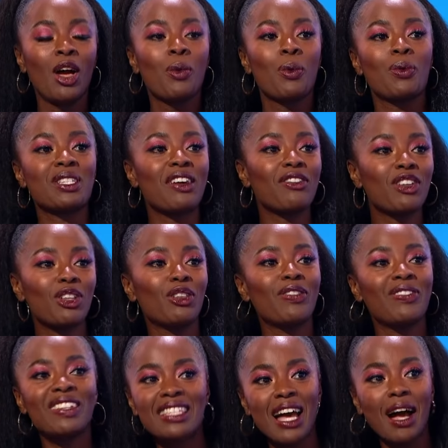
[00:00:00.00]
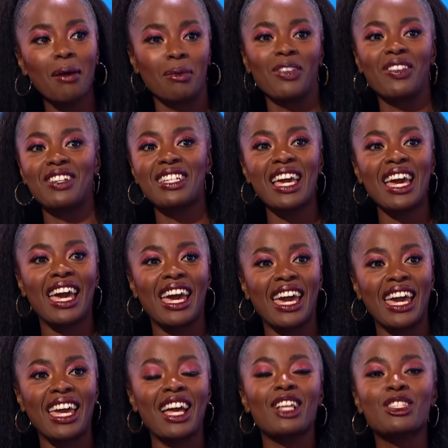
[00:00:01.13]
We was having a lovely time on the
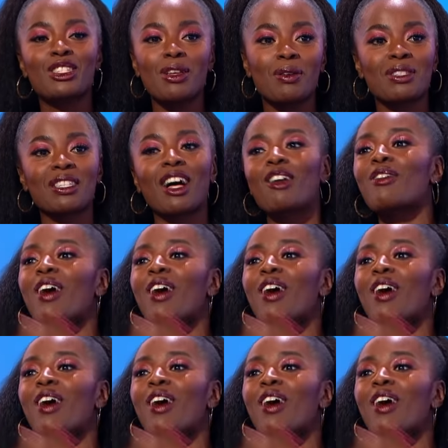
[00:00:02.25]
day, and so he's like,